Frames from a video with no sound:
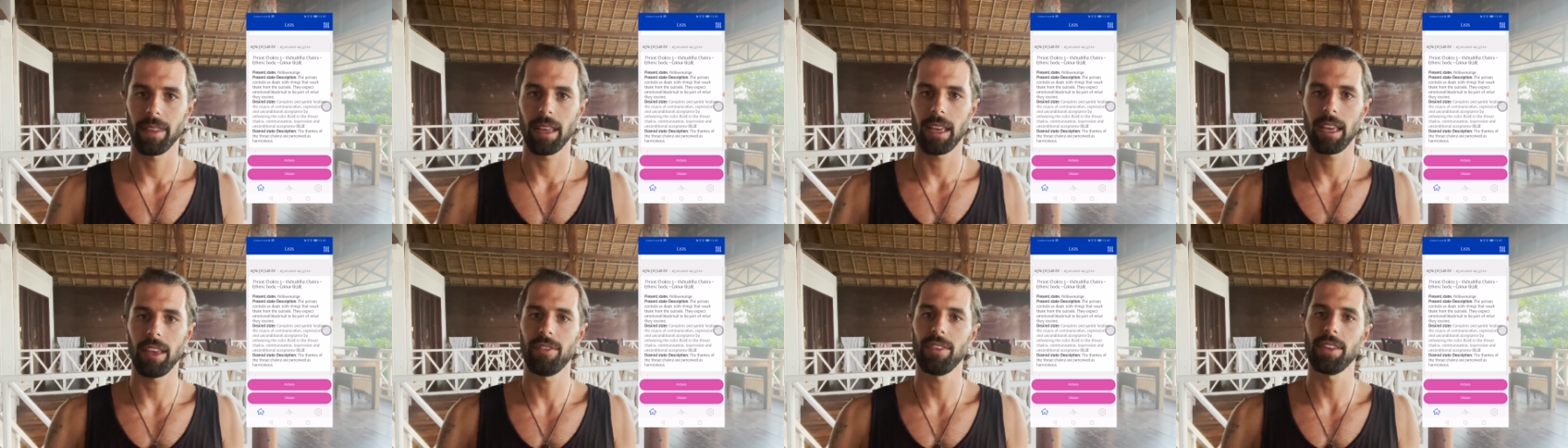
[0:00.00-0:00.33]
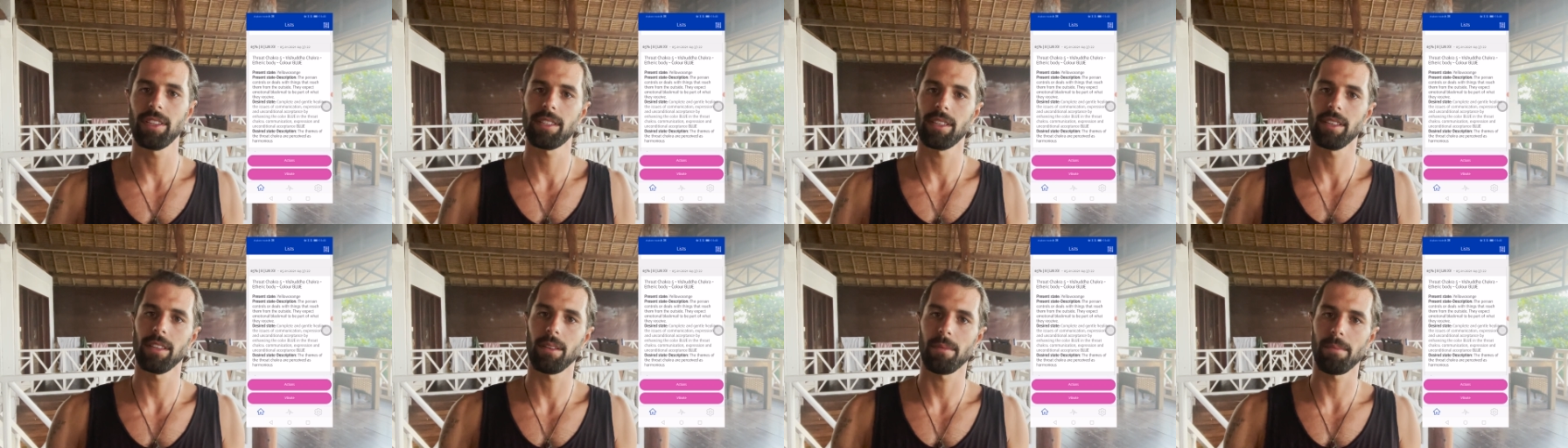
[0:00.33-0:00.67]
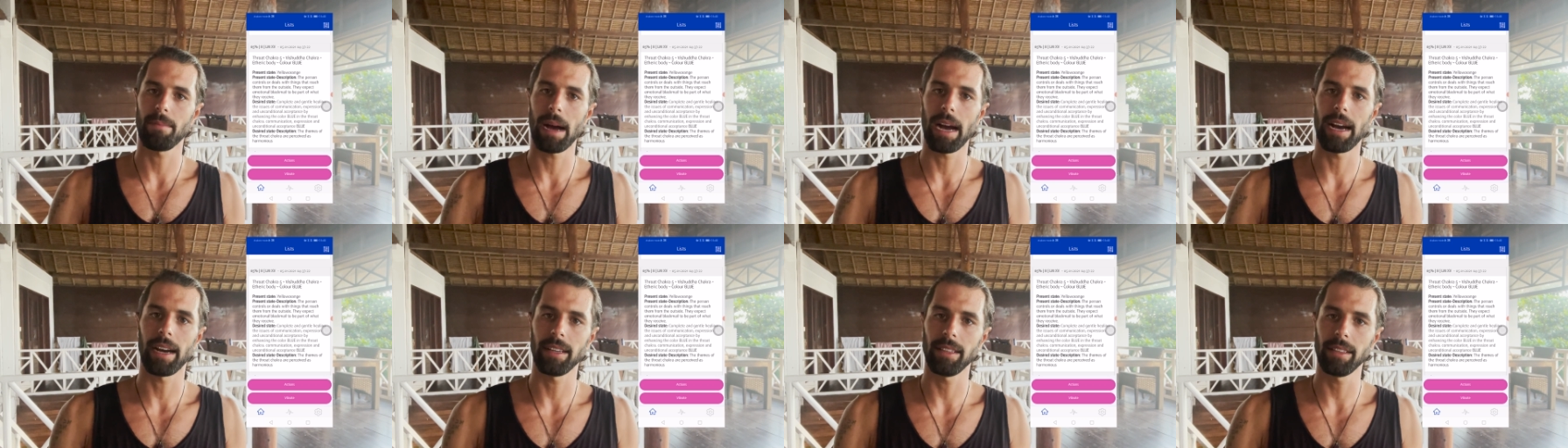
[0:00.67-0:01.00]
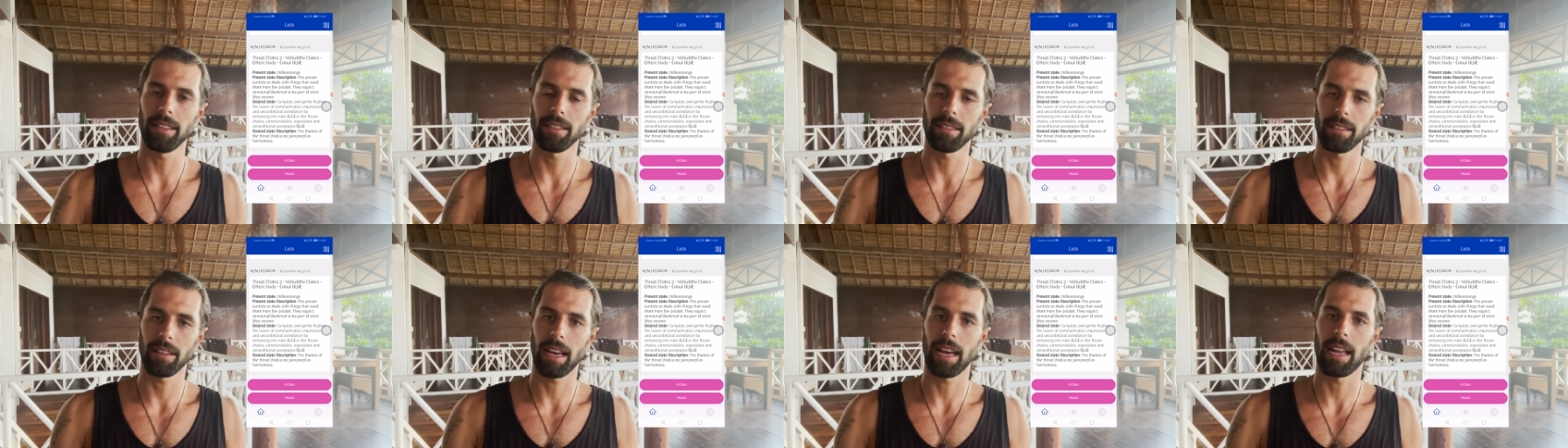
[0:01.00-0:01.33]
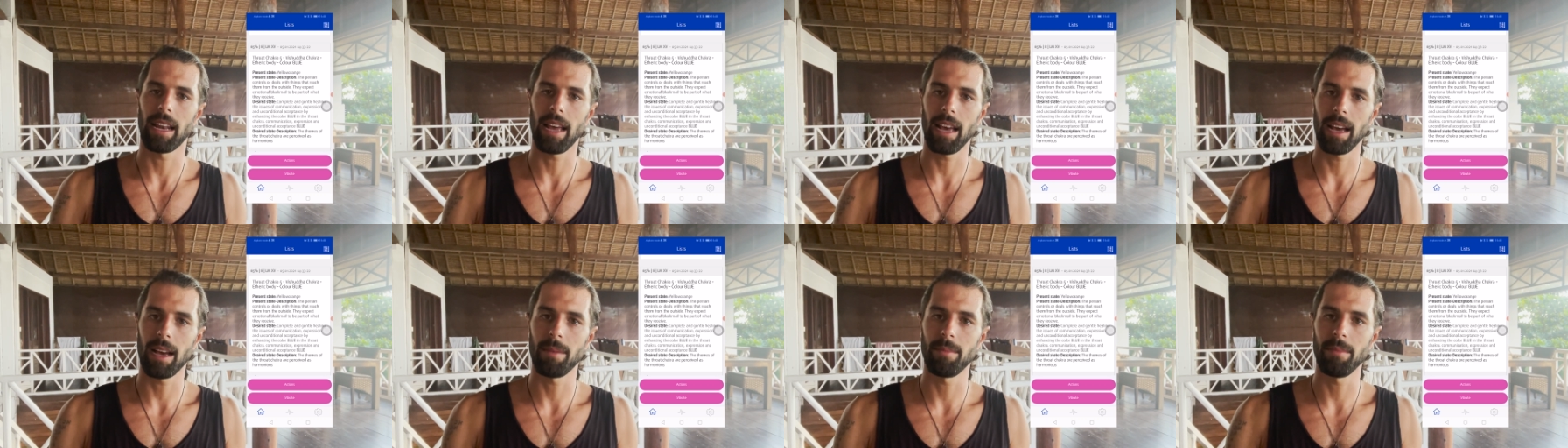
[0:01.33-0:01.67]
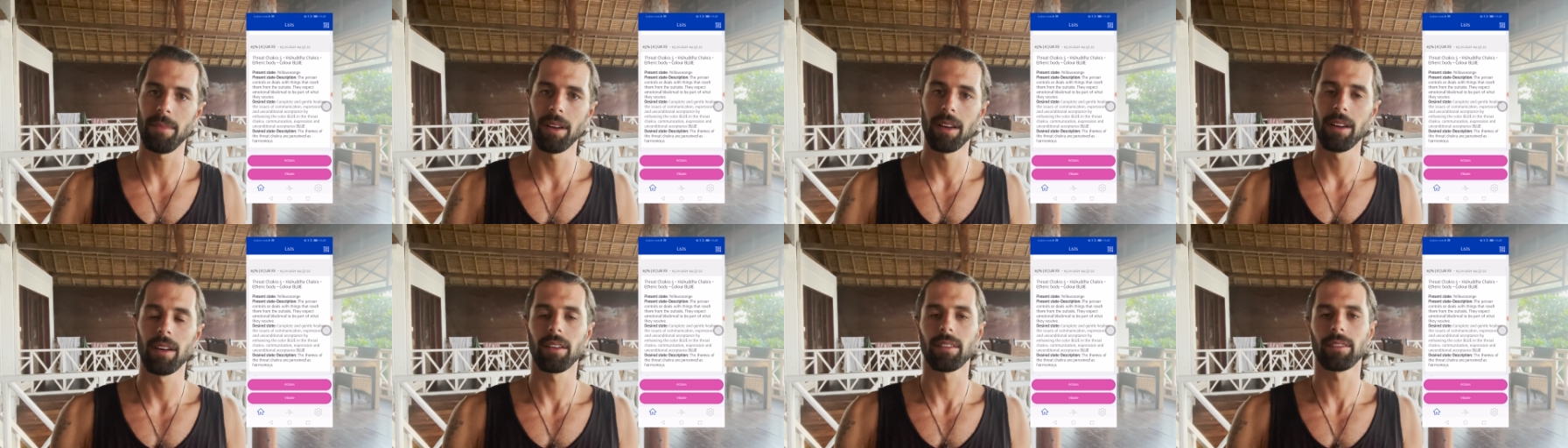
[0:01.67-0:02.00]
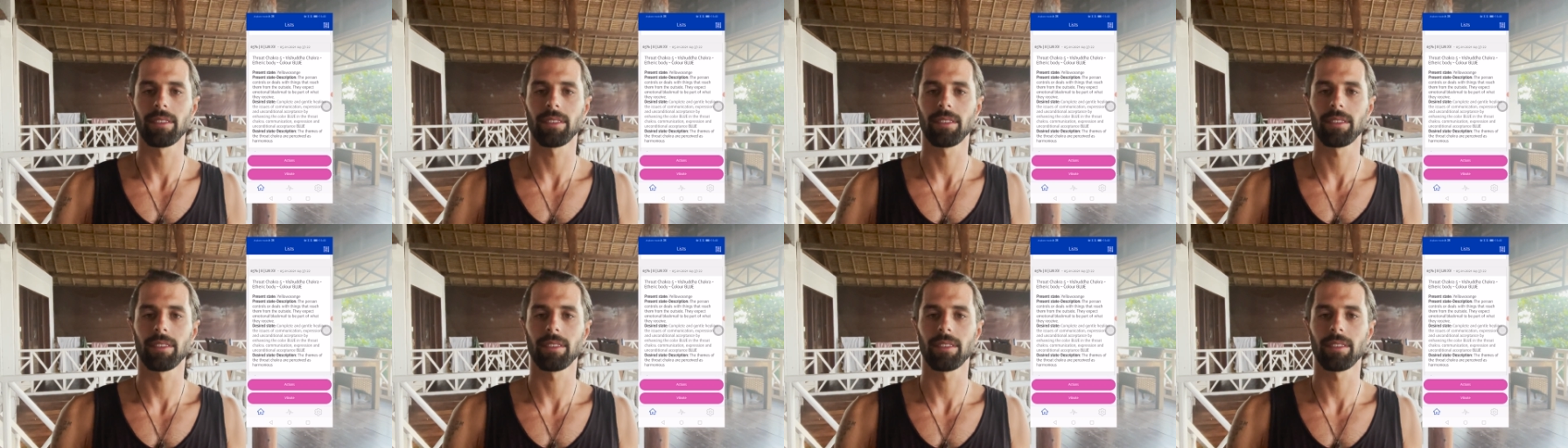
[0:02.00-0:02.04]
If it's in the mind, LM,